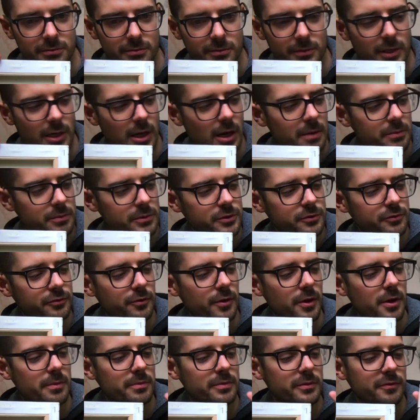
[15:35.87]
comes
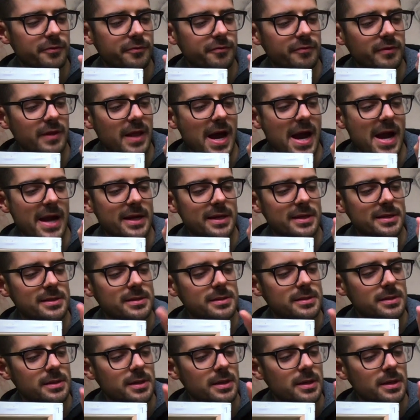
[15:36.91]
from the flax